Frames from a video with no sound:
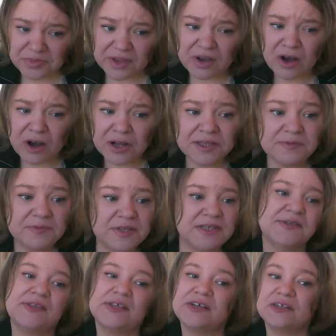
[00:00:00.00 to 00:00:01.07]
All of these
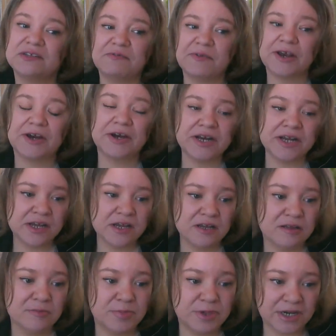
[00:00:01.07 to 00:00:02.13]
things vary,
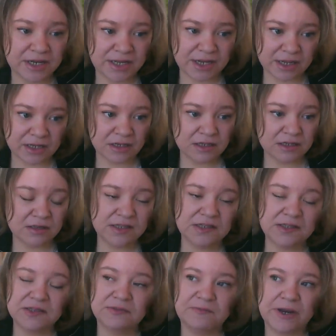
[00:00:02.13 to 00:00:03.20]
but again,
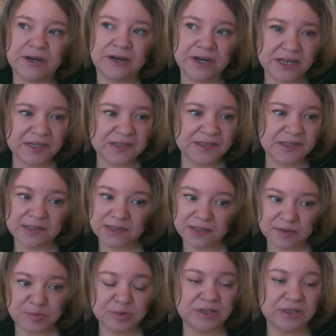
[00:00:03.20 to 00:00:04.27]
this variance is
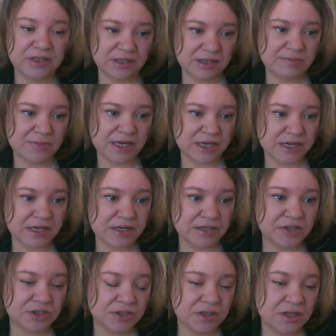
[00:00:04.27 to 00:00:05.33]
completely
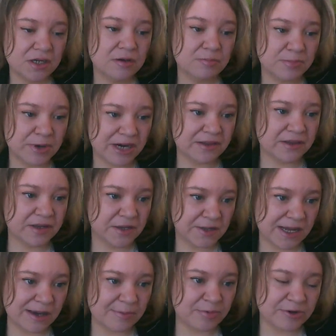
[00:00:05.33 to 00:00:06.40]
managed by the
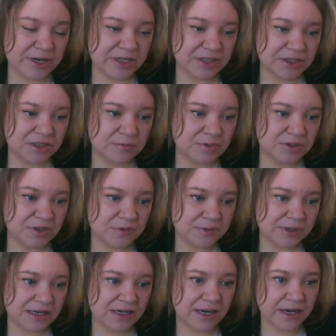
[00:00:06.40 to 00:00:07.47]
collaboration
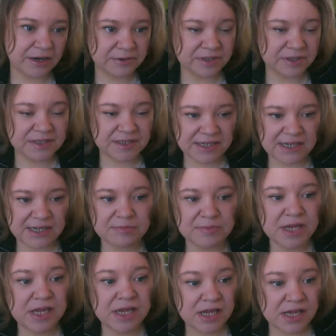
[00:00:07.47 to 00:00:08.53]
between our team
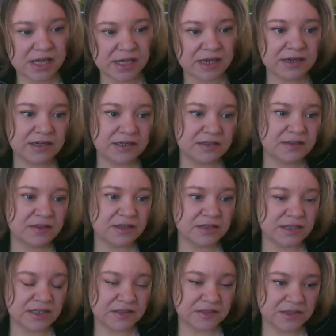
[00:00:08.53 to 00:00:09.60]
and
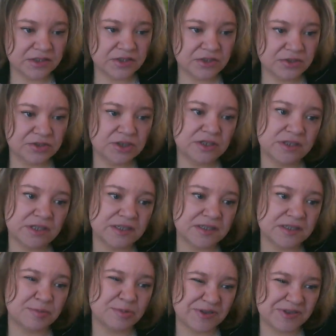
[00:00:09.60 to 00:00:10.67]
the institution that's
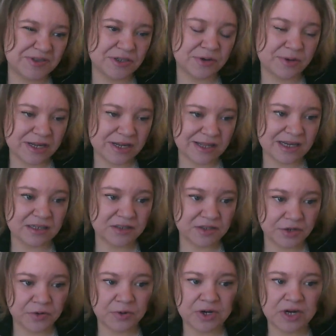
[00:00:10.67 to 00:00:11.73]
bestowing that
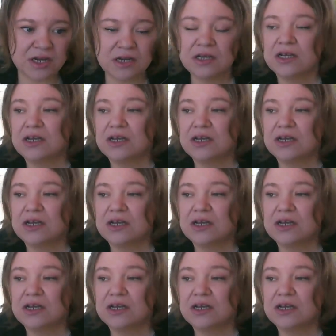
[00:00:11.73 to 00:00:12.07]
degree.